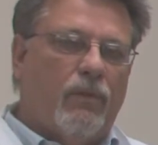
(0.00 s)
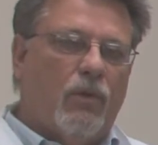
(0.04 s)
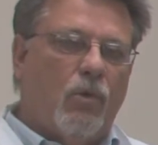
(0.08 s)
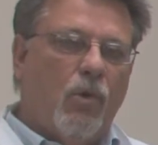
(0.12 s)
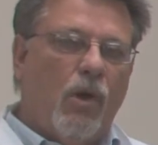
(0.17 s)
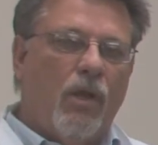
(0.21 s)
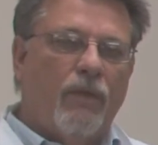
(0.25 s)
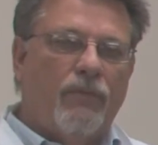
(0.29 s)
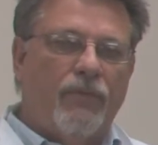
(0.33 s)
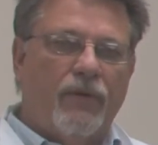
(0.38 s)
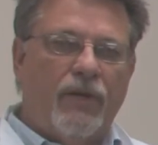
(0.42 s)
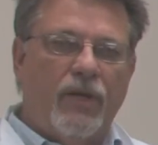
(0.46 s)

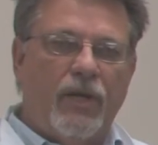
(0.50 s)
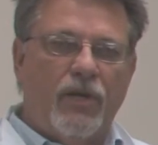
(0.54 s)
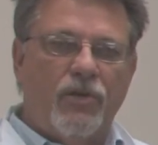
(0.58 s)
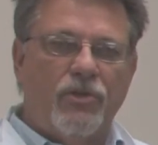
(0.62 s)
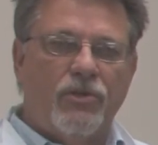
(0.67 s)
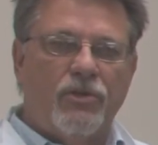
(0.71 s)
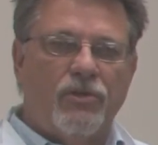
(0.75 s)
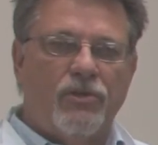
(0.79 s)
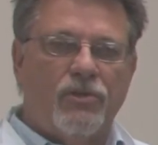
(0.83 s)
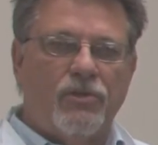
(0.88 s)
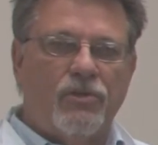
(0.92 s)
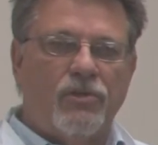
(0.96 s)

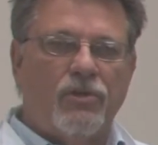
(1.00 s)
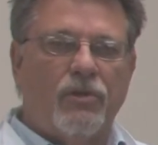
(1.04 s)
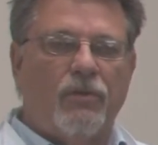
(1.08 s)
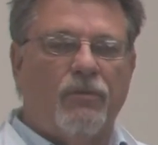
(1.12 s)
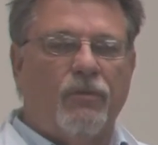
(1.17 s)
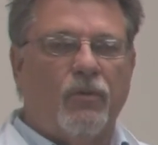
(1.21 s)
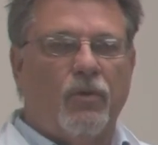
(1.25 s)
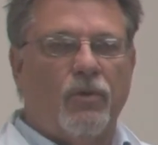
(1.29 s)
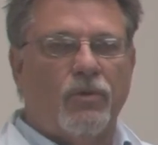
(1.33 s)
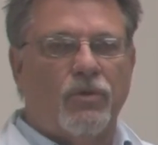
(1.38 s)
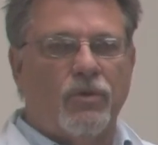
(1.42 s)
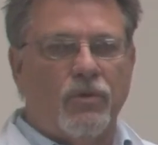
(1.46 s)
qualifications and so
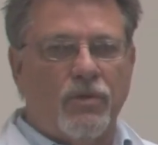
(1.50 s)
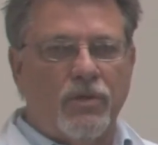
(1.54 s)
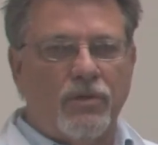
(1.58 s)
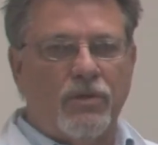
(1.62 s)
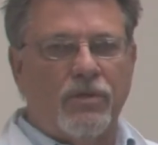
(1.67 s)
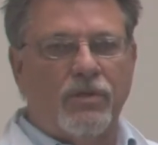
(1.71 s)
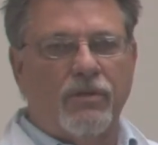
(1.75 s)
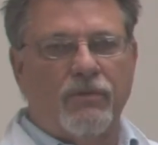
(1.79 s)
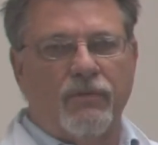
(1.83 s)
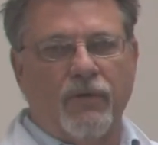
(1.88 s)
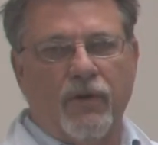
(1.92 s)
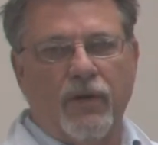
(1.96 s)
forth. So
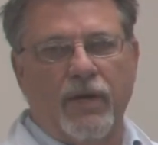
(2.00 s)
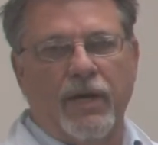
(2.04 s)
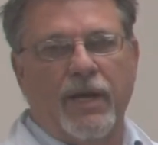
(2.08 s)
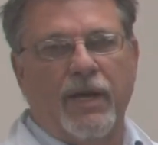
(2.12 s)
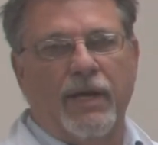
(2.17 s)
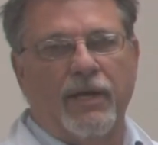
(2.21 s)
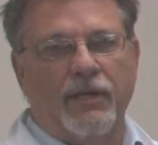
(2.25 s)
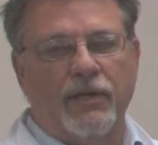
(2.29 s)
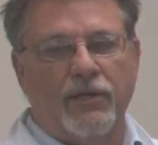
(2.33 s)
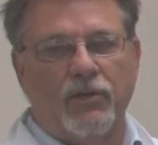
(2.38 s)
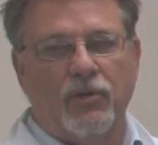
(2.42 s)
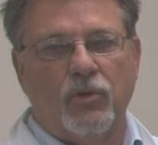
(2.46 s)
this is a very
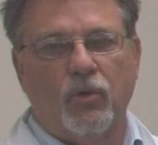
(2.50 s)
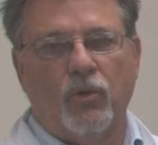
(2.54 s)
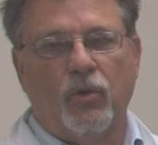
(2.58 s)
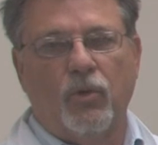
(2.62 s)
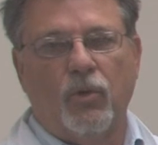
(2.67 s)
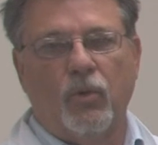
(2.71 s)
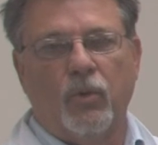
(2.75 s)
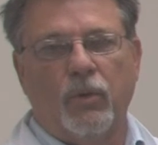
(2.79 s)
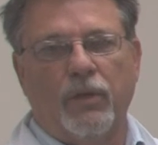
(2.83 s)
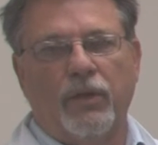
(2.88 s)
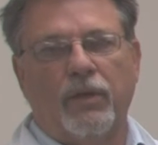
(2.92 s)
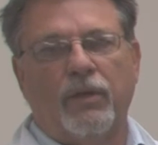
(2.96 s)
handy
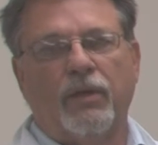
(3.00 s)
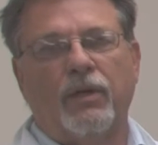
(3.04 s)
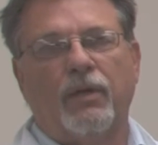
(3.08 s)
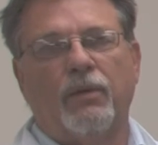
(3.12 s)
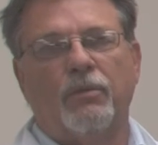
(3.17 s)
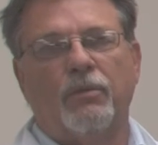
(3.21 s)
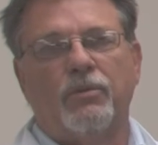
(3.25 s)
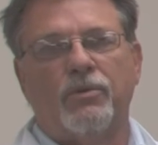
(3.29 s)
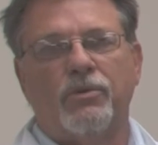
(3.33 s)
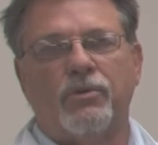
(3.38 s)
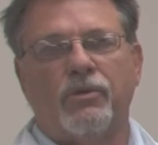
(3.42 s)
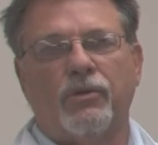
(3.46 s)
tool when it
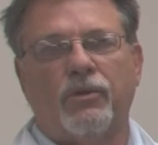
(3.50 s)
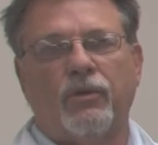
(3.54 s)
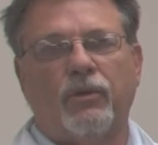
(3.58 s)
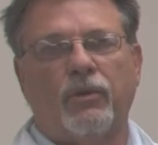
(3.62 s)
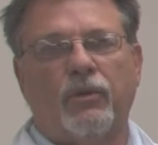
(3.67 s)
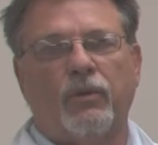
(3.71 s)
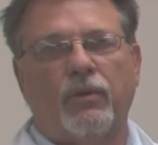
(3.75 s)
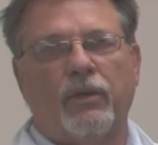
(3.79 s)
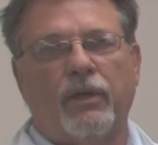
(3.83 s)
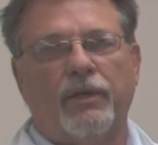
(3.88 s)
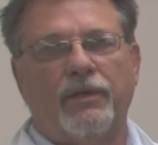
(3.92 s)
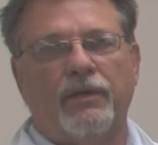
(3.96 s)
comes
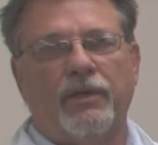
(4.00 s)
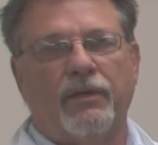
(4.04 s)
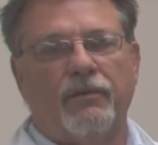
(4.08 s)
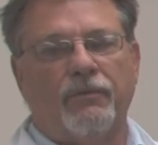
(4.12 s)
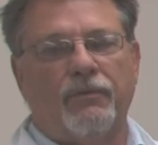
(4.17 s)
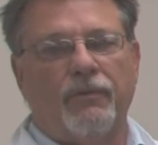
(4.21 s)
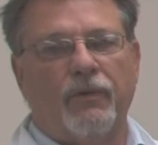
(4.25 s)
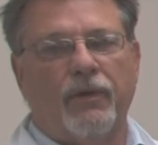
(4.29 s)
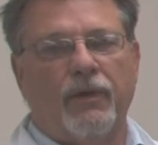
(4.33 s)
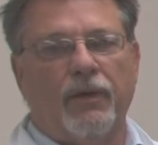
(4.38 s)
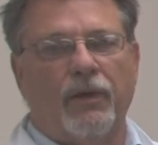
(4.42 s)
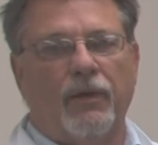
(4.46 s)
to
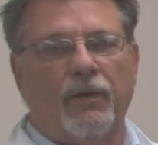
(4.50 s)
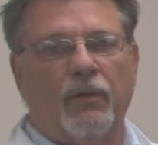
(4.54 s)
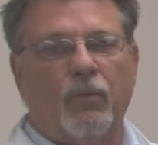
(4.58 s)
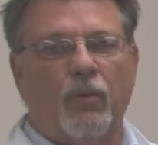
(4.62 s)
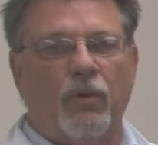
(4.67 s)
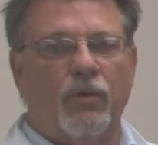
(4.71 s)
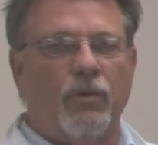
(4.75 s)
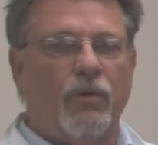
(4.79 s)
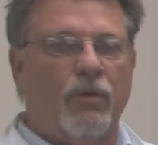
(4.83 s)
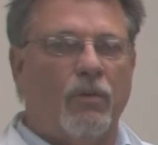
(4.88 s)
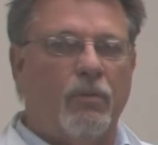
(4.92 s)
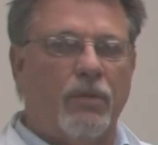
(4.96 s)
identifying
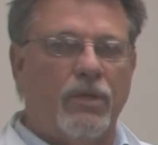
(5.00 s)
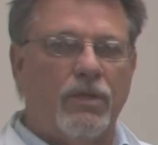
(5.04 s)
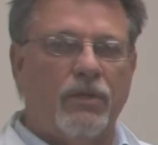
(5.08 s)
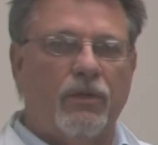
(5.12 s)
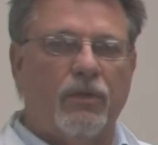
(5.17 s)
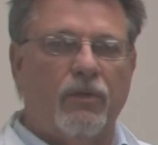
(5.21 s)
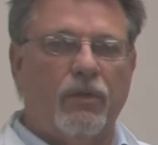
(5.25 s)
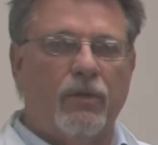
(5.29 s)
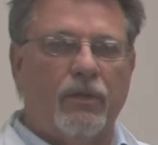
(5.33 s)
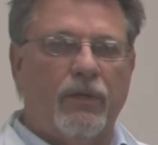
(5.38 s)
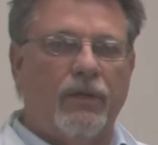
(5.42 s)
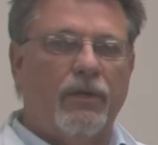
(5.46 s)
whether a
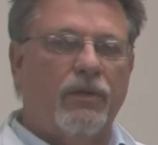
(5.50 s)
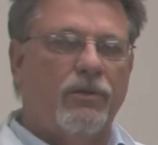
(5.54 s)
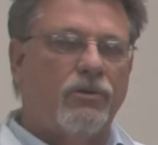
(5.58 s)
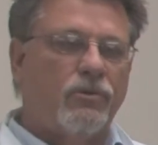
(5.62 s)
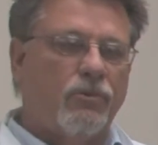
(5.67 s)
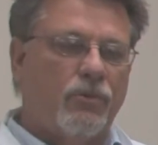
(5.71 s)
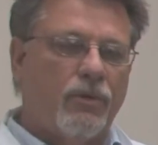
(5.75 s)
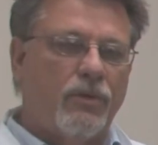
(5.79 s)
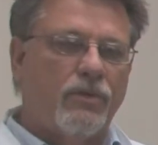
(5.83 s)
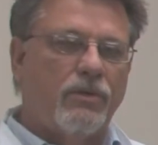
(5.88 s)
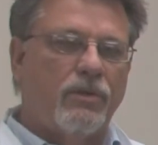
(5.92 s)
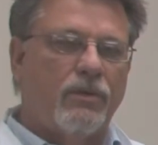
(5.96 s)
material is
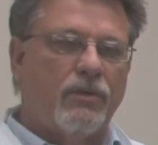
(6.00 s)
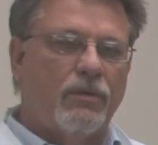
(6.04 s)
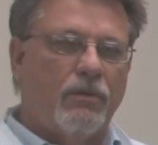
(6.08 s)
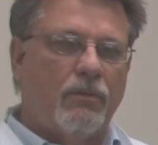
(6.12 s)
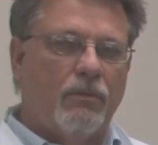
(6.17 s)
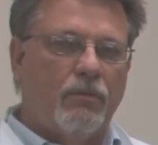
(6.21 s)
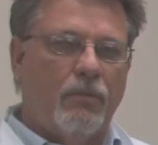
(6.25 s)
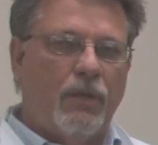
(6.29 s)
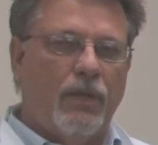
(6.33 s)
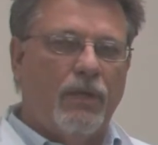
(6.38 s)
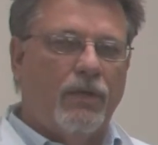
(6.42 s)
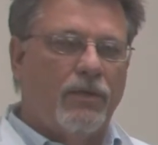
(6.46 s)
or isn't
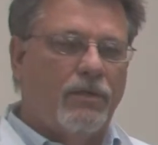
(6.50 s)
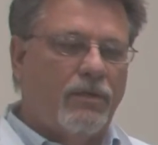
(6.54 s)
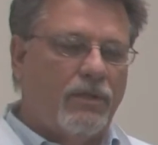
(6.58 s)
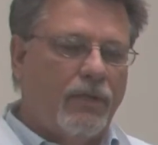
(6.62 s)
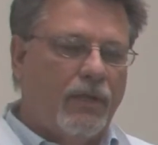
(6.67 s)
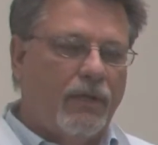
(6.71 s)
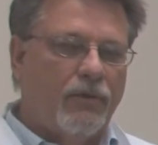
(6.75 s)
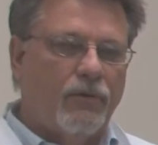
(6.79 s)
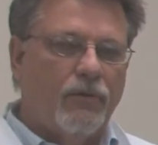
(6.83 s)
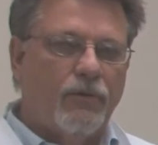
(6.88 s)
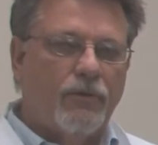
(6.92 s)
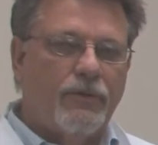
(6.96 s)
meeting
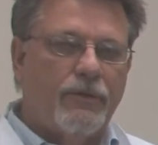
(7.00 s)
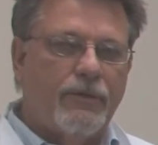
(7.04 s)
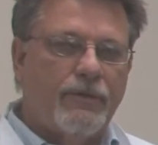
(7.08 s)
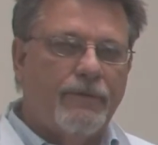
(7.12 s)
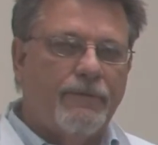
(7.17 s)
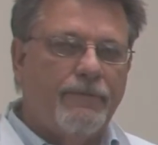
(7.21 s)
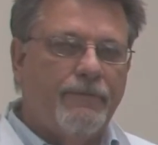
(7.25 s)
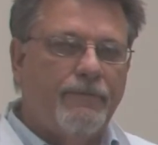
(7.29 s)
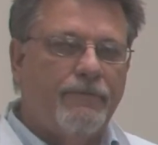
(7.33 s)
standards.